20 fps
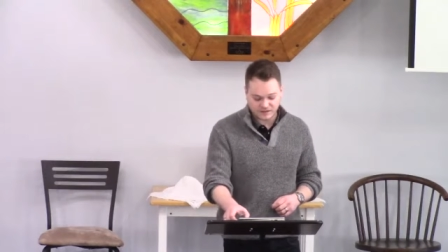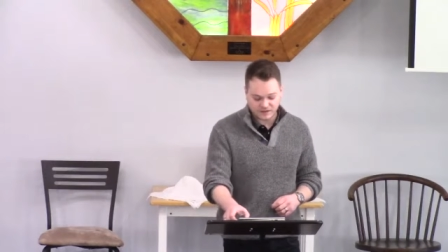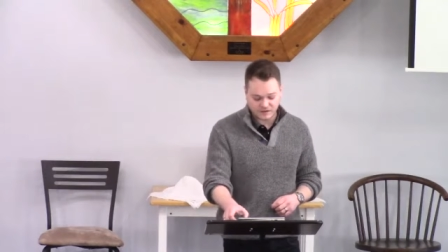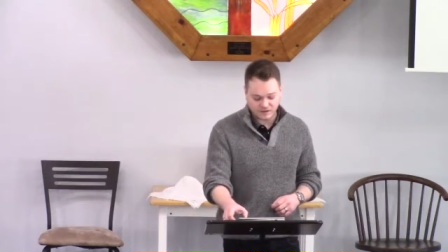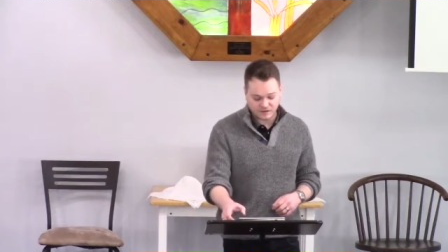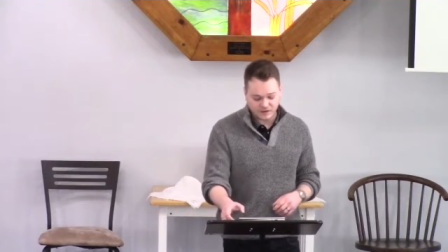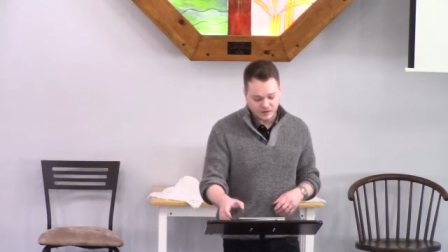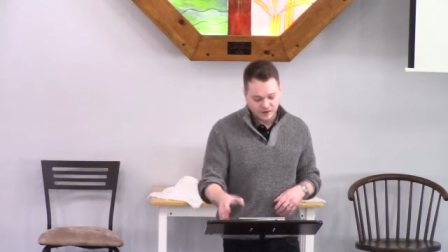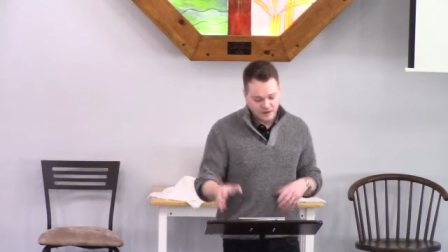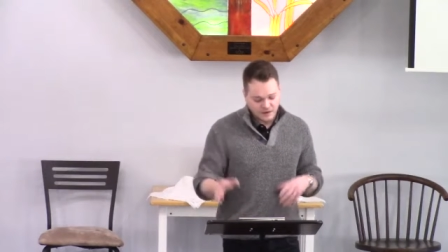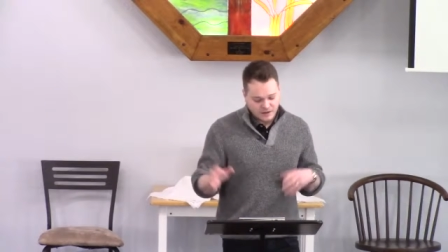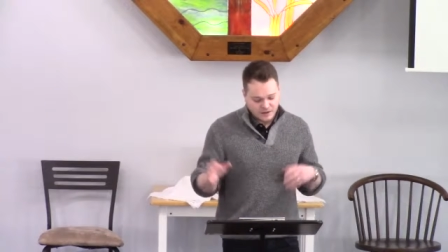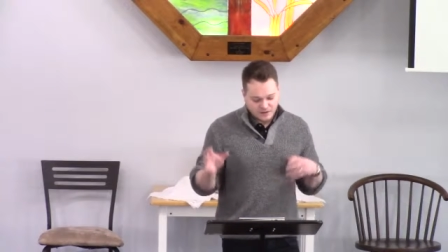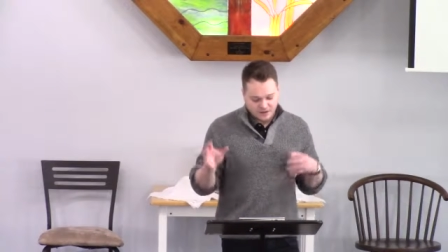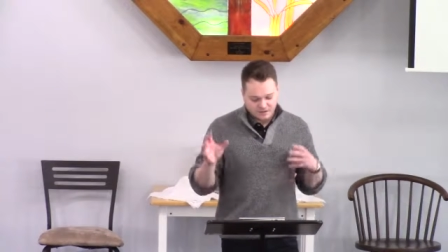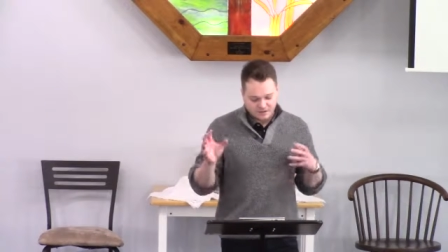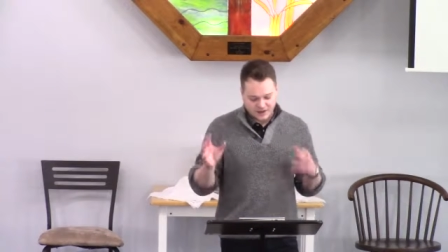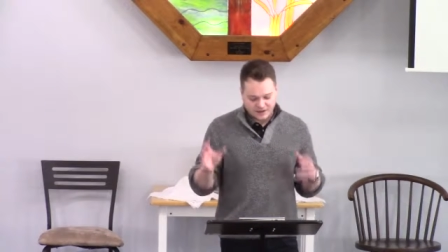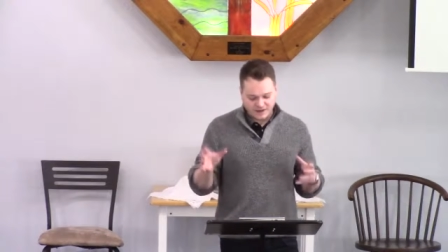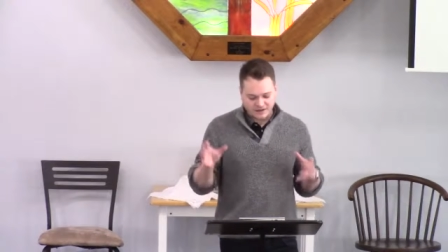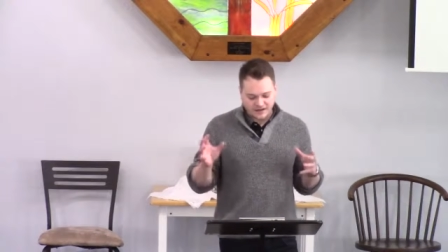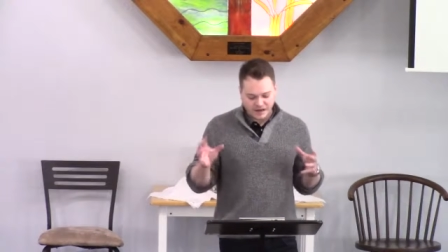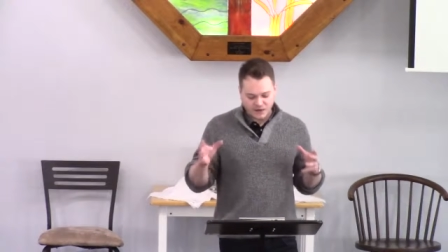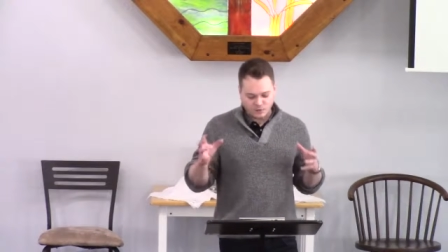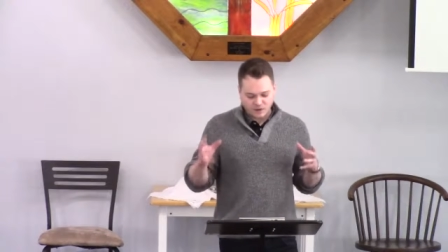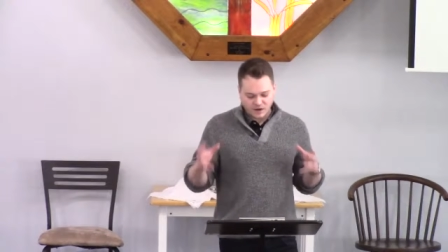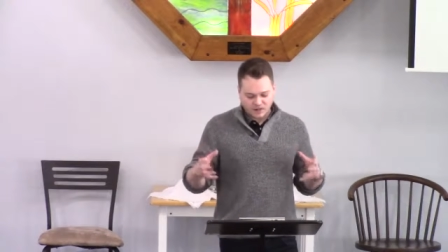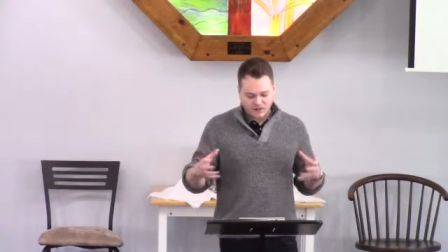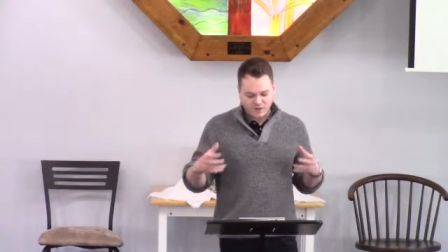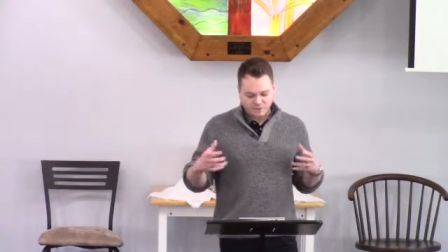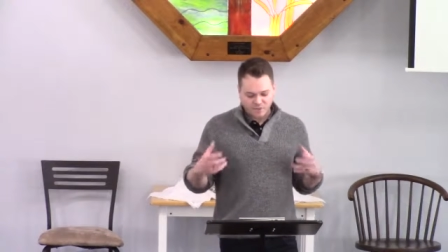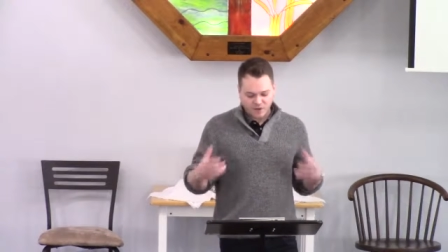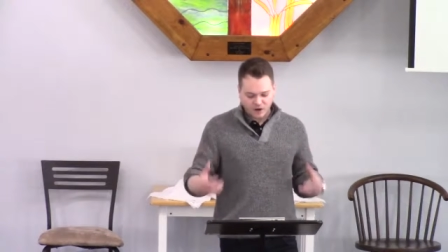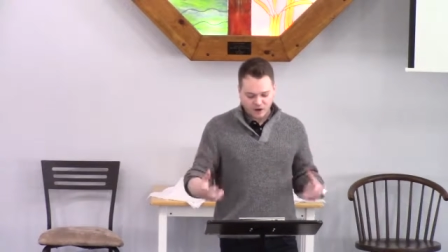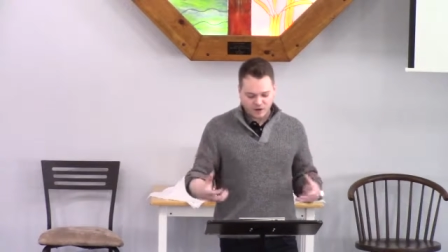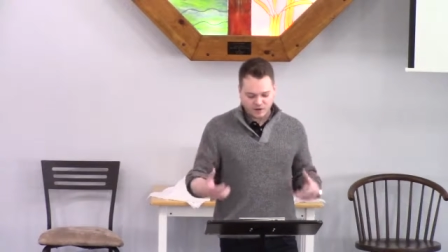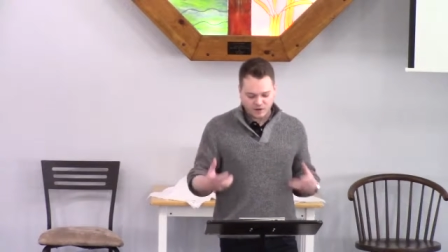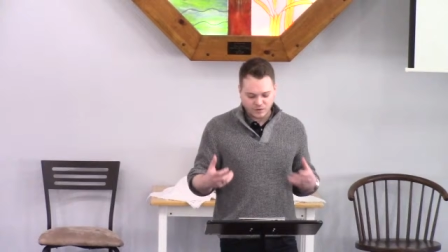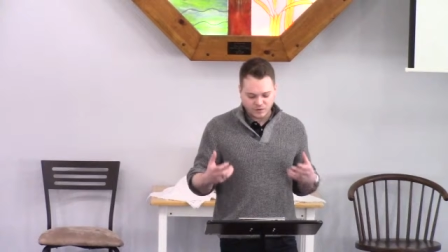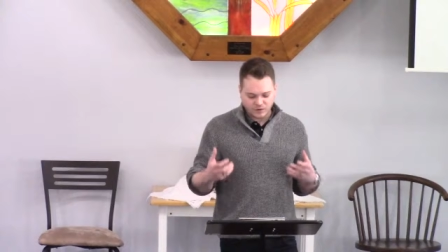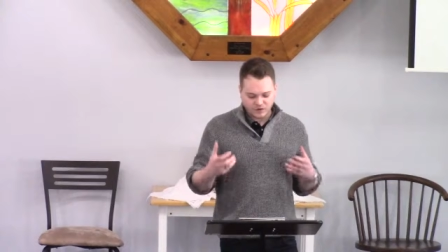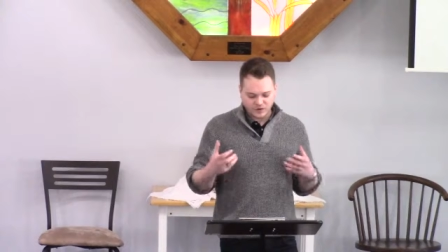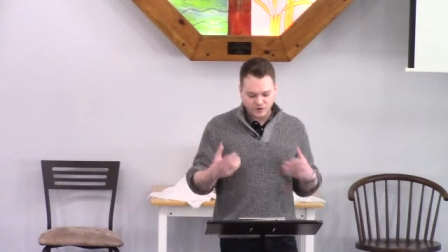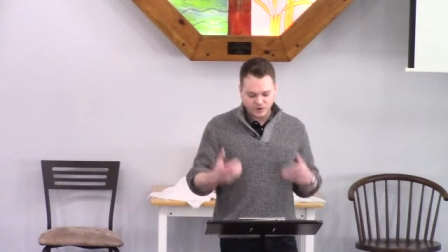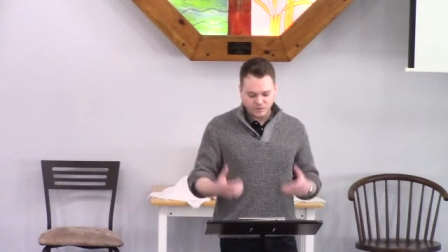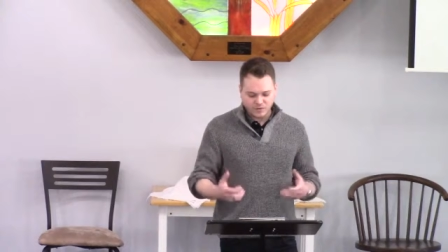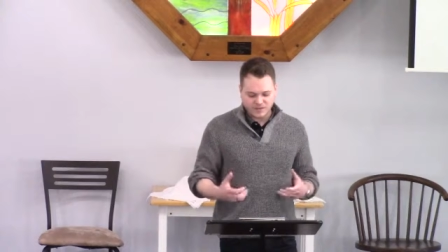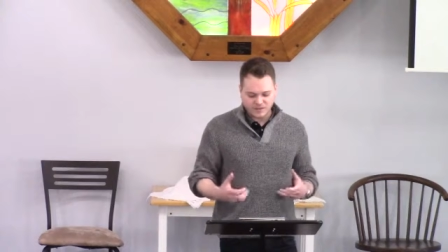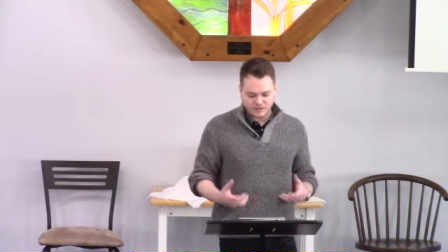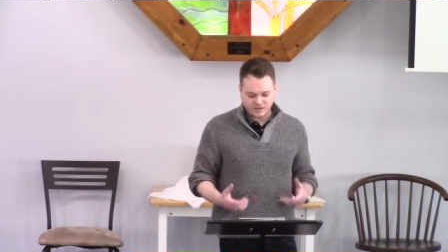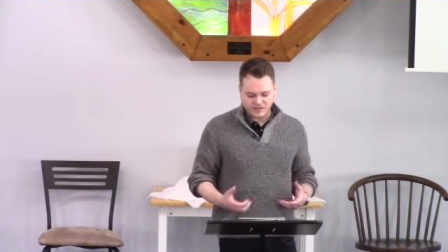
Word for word: So the fact that God wants to partner with humans,